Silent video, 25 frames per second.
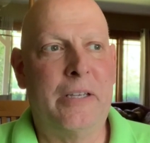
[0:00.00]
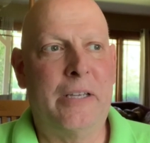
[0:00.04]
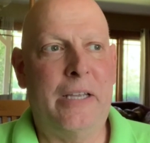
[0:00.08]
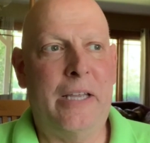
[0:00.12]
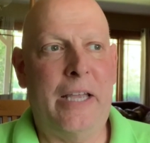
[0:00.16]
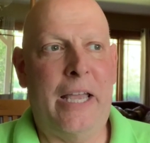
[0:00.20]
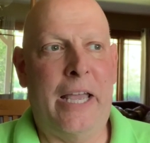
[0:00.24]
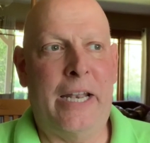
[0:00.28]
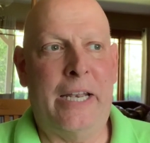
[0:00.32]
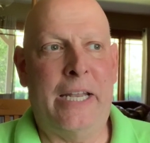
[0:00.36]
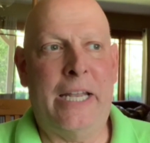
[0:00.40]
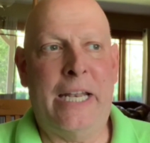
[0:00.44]

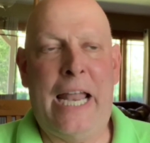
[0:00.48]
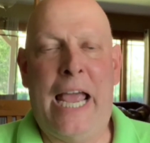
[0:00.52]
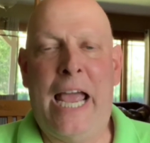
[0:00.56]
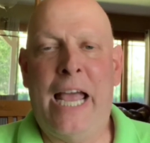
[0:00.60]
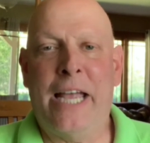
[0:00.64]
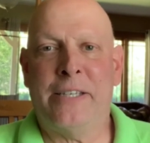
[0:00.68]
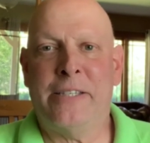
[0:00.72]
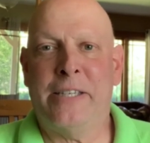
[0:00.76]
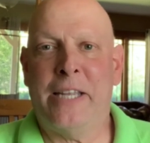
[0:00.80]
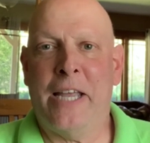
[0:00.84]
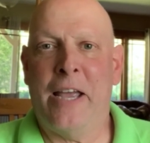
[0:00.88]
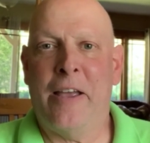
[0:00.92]
And it
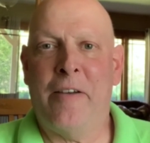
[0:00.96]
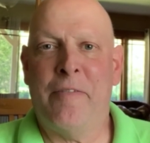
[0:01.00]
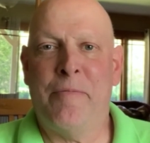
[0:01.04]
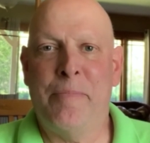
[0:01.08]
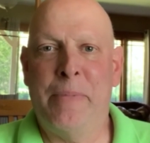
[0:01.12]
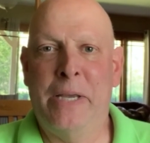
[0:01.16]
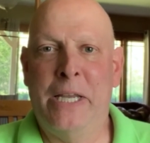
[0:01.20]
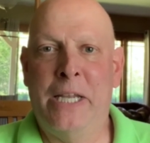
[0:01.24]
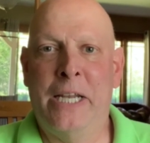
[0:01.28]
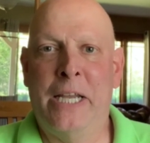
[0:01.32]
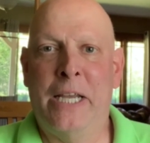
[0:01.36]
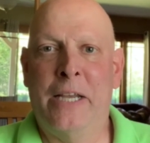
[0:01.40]
has to have
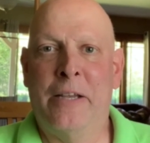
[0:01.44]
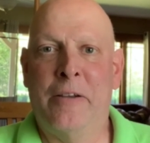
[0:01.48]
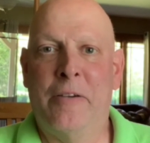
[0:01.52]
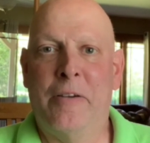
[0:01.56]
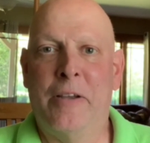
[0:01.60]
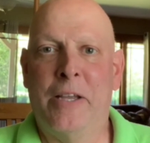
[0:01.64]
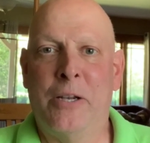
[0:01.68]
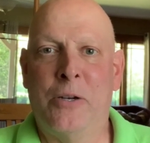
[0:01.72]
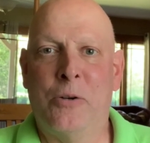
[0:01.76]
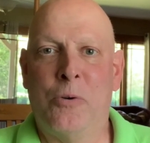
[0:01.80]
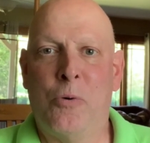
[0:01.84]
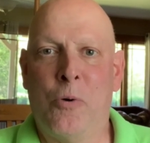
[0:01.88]
meaning
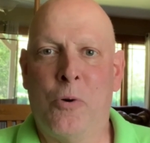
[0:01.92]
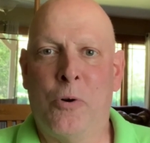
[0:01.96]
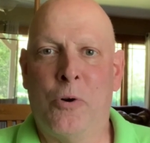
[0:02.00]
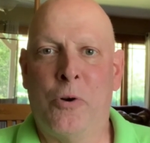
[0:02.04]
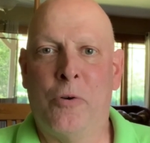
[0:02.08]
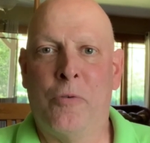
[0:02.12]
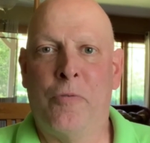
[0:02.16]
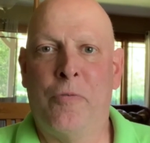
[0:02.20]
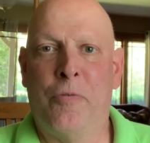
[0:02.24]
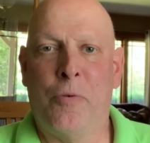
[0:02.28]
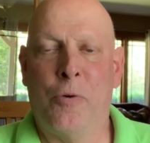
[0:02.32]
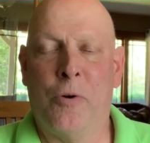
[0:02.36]
in
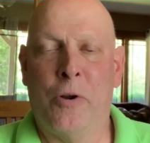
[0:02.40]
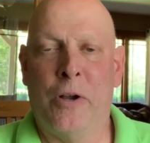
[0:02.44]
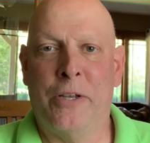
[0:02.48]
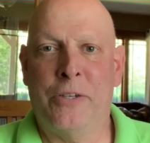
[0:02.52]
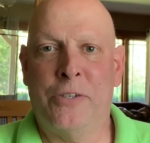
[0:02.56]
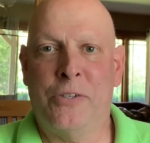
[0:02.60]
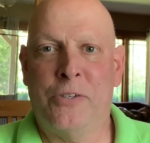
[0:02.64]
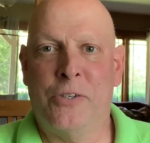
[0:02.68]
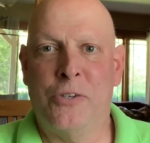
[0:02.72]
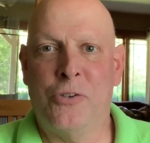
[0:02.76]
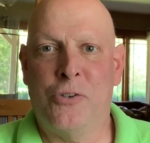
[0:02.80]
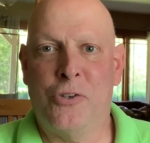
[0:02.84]
order for
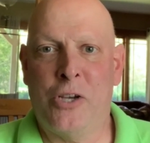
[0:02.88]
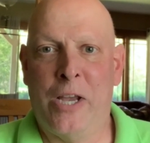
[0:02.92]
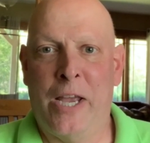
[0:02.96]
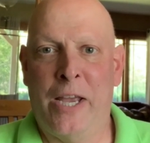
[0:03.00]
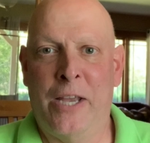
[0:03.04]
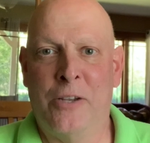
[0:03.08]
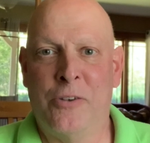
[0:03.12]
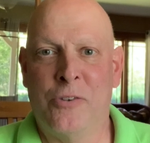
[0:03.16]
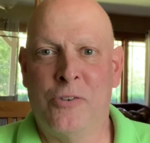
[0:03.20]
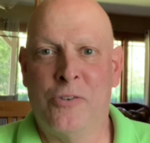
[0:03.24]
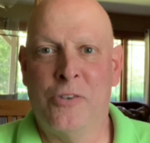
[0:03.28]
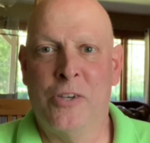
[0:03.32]
us to
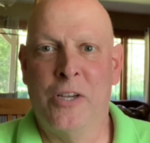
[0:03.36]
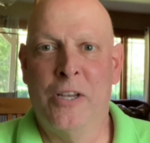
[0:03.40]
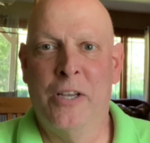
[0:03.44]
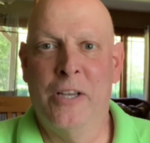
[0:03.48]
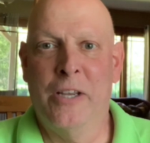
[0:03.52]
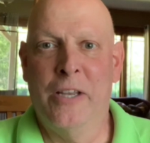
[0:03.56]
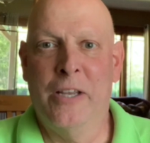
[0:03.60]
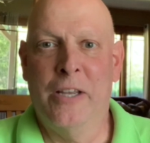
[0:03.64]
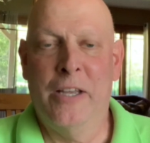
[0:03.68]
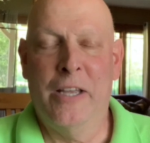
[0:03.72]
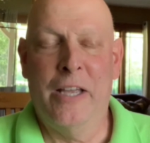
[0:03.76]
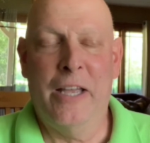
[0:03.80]
change.
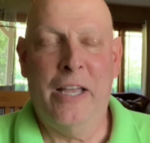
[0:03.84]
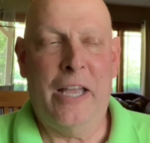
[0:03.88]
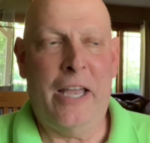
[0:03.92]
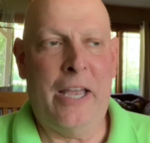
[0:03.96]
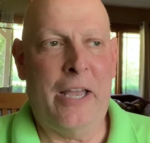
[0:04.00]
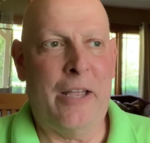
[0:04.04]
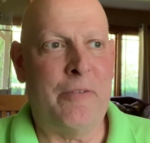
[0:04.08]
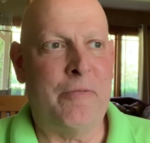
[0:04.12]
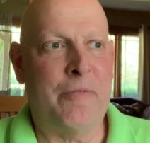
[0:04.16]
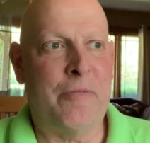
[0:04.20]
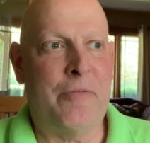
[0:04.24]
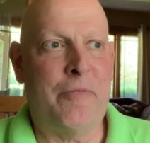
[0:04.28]

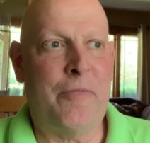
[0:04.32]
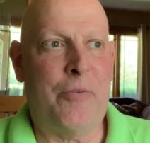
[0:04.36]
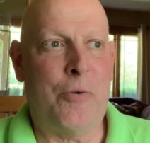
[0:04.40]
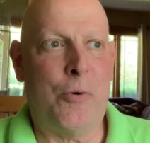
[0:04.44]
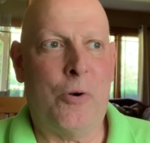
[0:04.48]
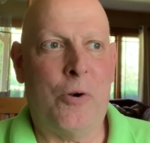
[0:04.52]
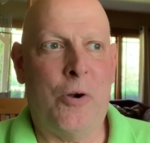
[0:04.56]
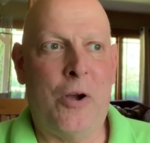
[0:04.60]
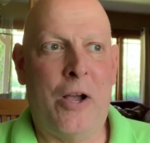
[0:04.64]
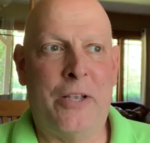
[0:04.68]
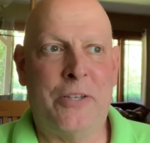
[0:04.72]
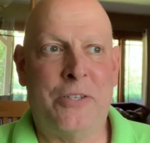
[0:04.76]
And
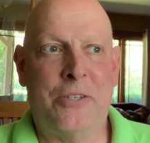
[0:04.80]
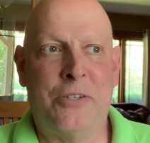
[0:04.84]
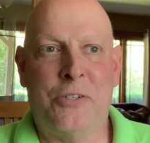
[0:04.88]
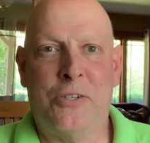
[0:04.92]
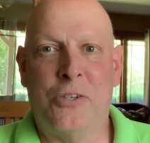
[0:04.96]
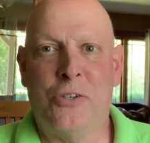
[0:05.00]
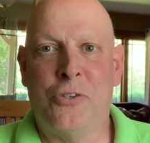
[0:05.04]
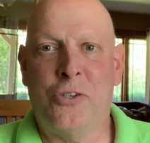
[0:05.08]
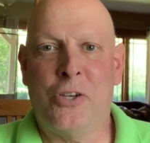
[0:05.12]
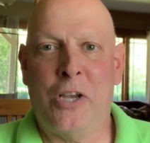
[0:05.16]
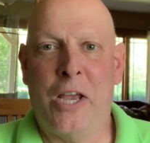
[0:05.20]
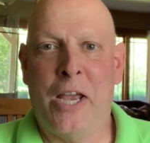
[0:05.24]
for us
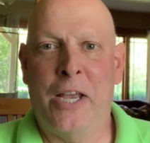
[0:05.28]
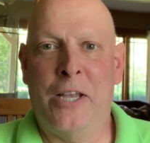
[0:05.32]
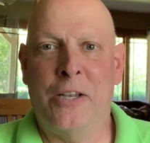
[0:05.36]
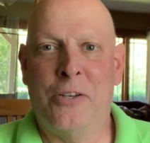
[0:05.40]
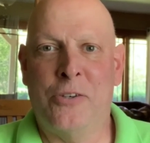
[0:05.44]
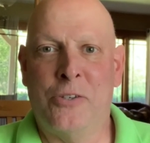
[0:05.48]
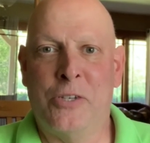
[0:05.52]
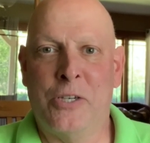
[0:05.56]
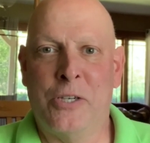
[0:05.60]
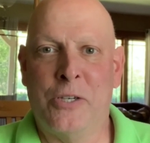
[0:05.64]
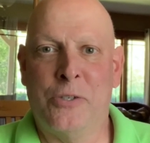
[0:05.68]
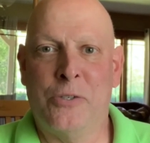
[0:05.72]
to
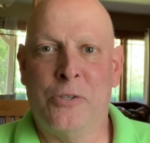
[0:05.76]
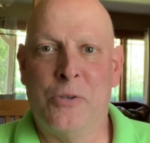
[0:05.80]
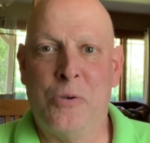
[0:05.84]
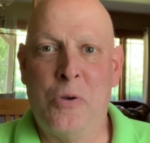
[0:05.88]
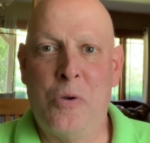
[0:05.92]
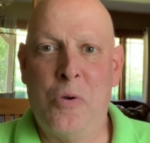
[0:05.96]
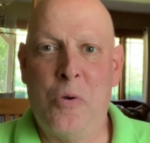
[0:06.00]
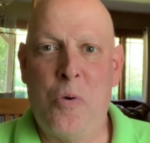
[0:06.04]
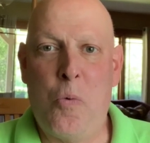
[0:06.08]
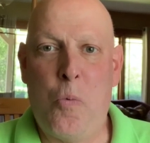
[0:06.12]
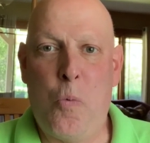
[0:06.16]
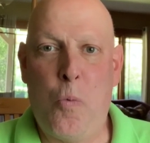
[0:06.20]
change is
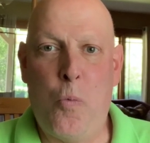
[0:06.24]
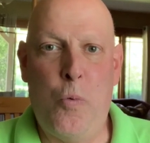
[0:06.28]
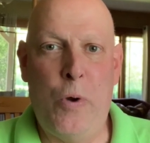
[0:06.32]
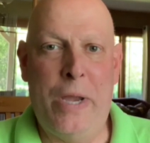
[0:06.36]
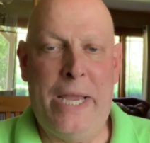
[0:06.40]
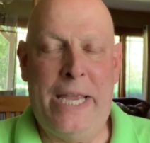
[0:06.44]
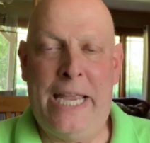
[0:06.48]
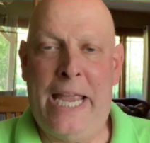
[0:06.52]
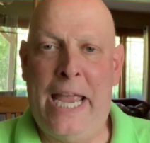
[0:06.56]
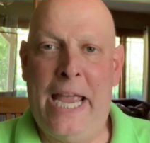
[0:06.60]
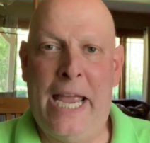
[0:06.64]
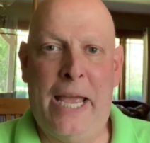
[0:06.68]

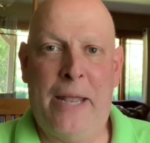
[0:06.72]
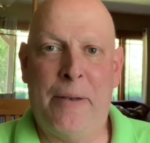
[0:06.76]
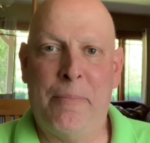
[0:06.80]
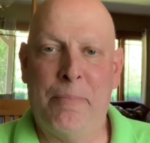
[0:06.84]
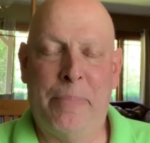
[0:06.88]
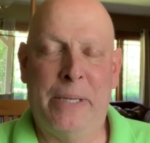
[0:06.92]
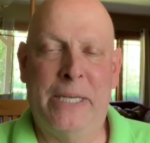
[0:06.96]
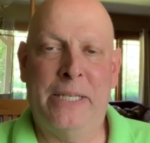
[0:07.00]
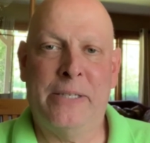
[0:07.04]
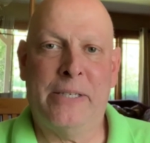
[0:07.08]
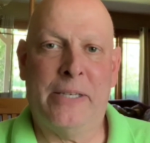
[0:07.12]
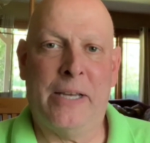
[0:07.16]
we can't
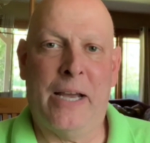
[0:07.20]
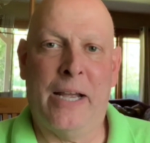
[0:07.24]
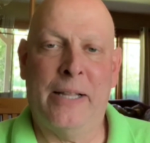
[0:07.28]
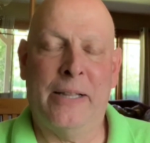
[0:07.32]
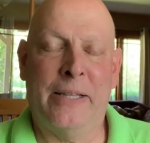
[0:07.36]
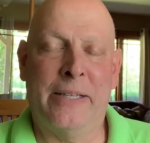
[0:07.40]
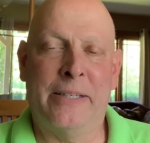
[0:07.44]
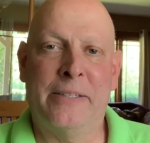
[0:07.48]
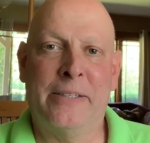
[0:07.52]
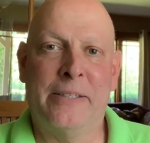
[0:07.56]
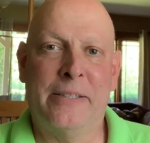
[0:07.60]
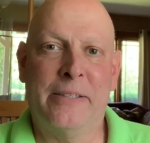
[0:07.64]
be
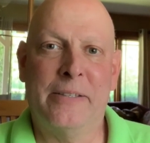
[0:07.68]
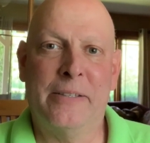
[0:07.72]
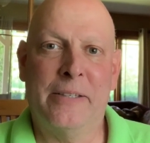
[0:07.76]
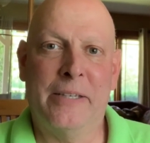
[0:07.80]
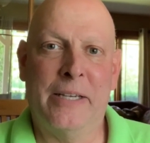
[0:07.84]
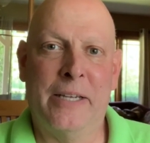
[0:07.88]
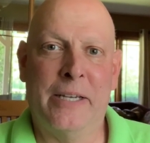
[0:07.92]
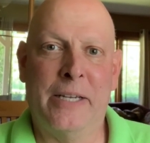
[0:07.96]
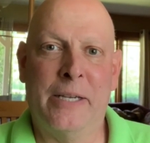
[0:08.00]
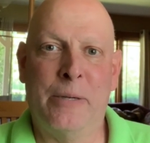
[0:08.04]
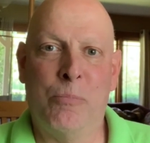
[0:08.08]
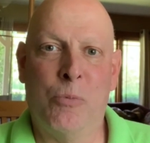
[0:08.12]
silent
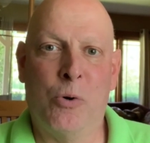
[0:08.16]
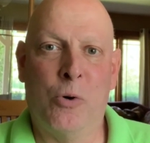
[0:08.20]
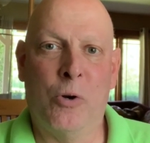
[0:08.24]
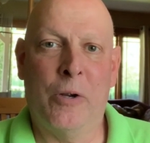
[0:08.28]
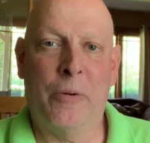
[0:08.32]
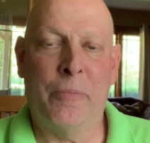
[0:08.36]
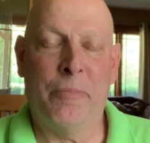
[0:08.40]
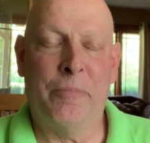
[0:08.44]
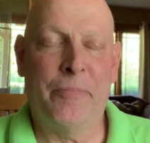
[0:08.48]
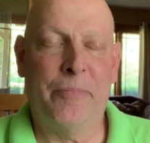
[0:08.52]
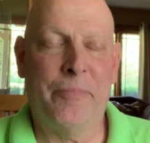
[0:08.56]
anymore.